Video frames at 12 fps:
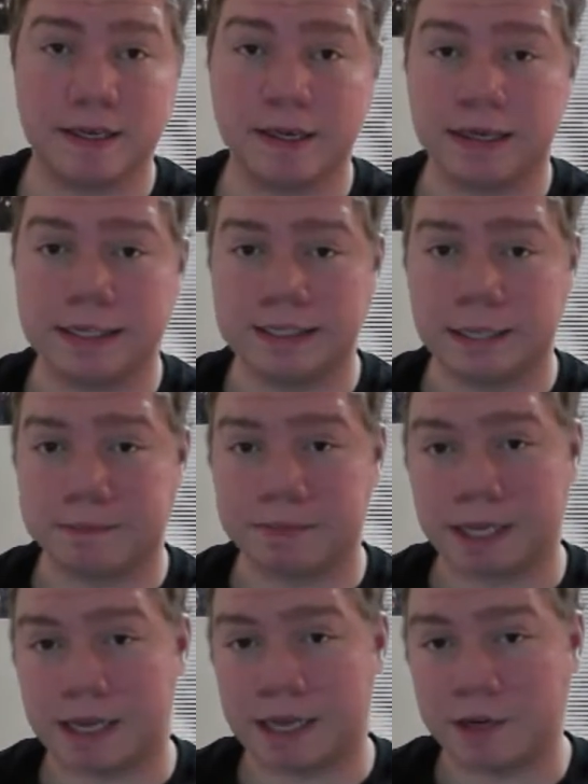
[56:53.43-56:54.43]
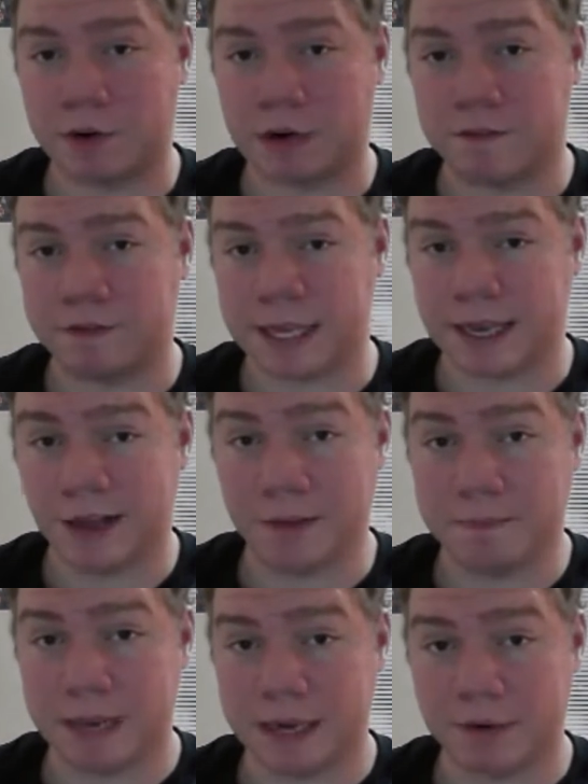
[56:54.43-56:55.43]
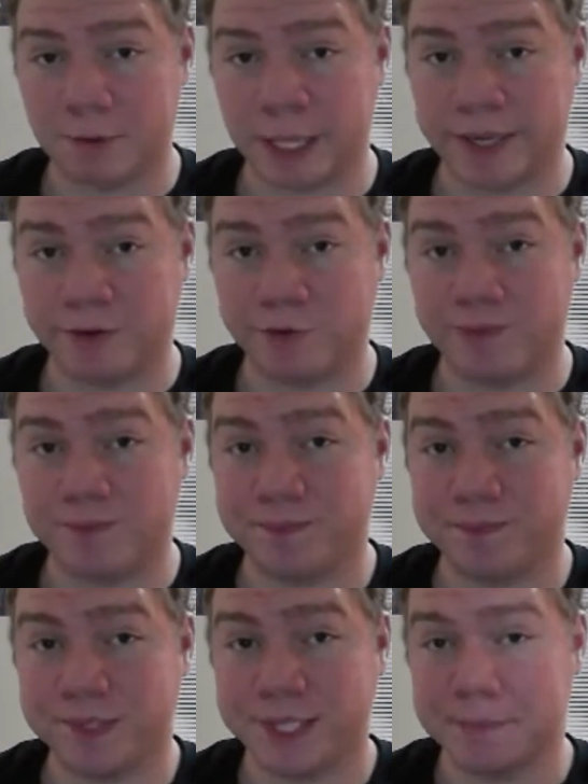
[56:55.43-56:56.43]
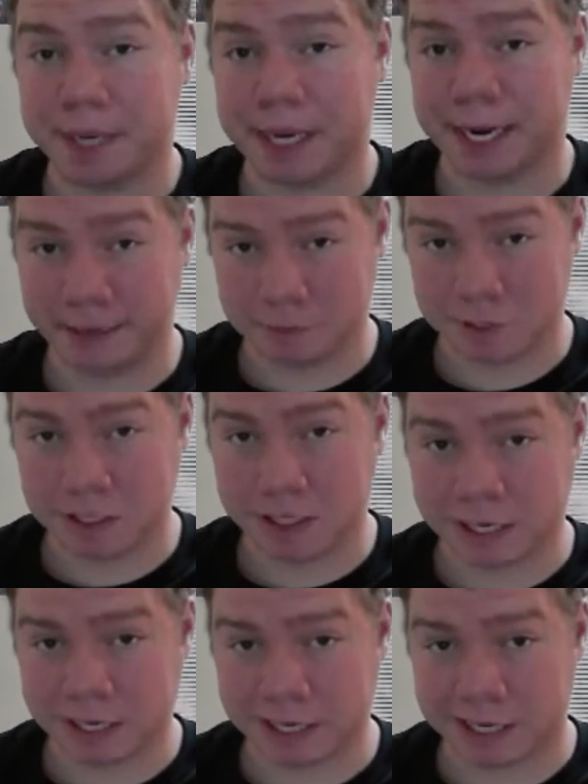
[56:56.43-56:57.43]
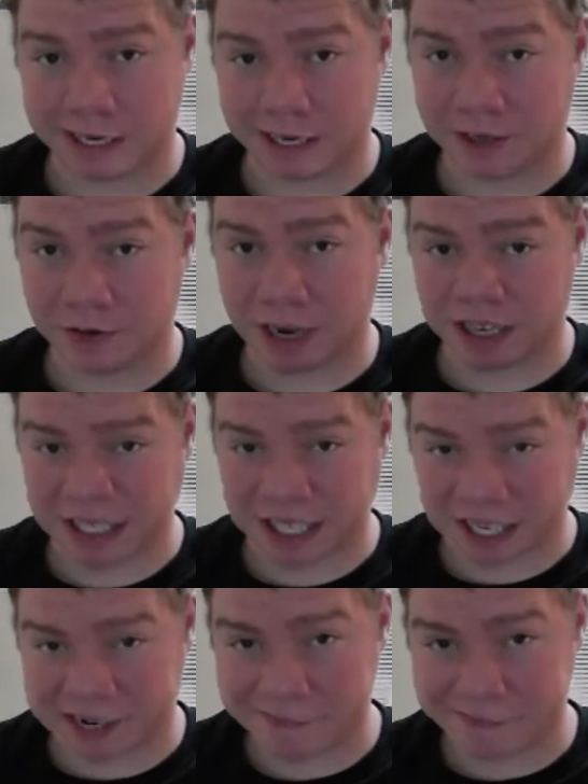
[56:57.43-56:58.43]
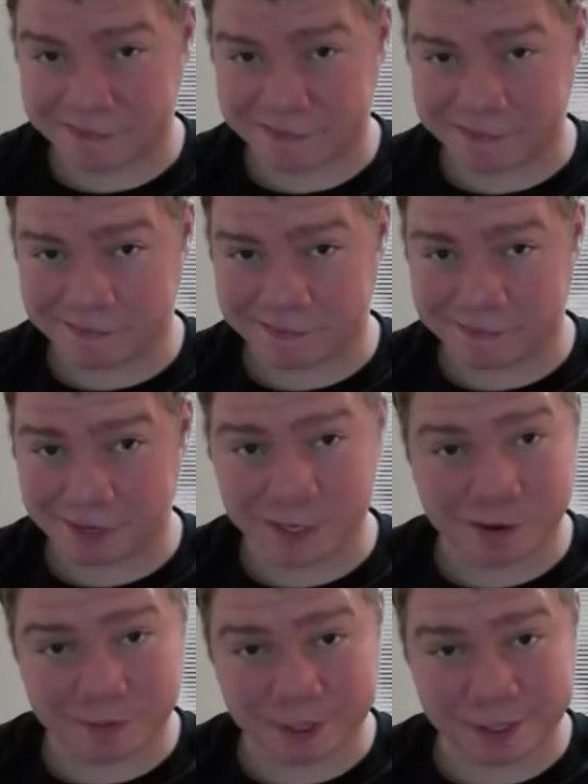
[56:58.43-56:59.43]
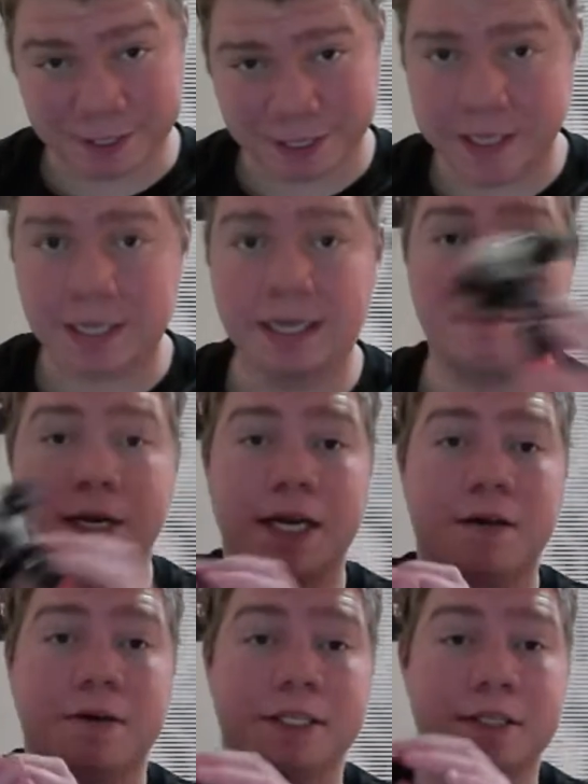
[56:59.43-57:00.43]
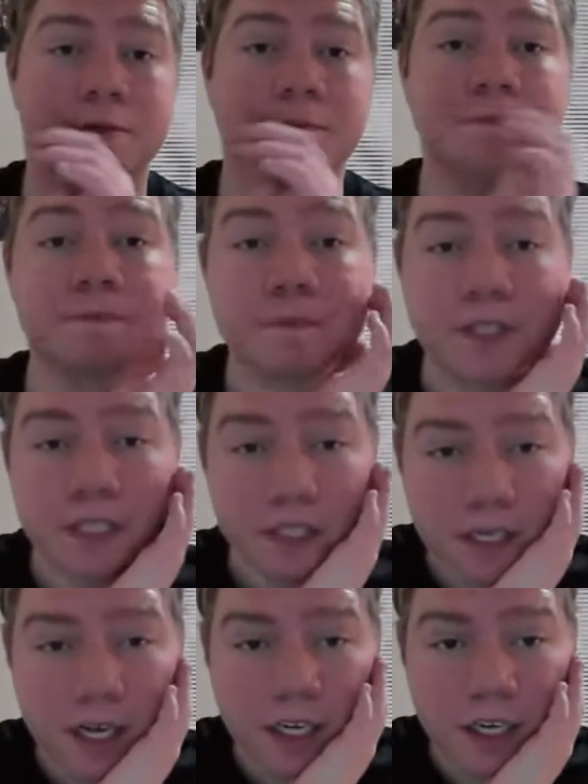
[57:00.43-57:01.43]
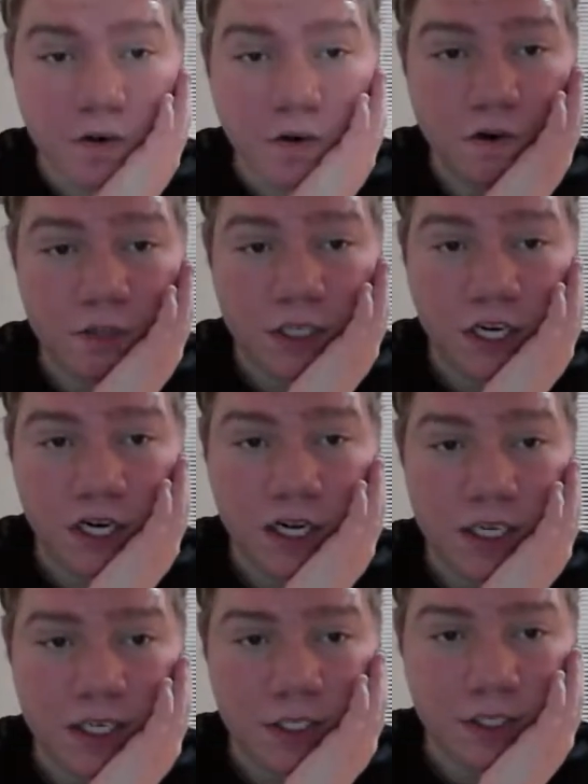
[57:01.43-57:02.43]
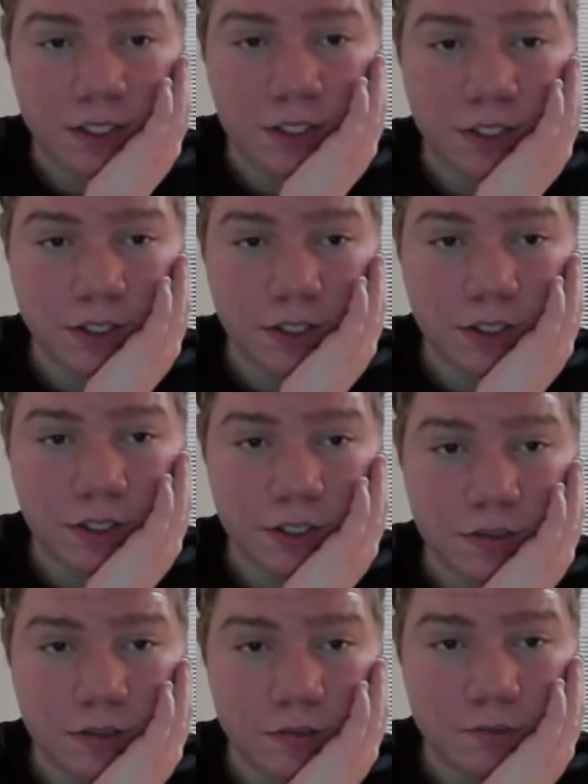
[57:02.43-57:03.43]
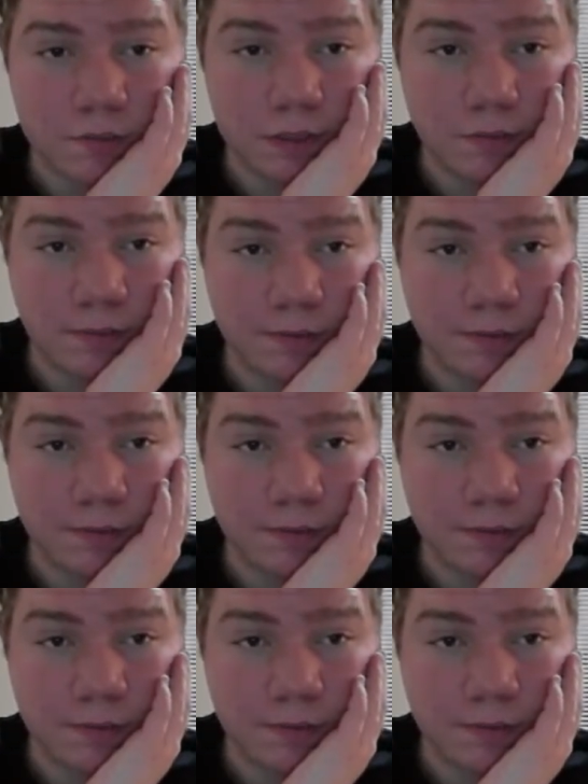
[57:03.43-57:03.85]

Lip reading: except that I don't have that humpback whale, but I am going to try to get it. I know how to get it. That's all I'm going to say. But anyways, yeah, I got all the Giants. Most part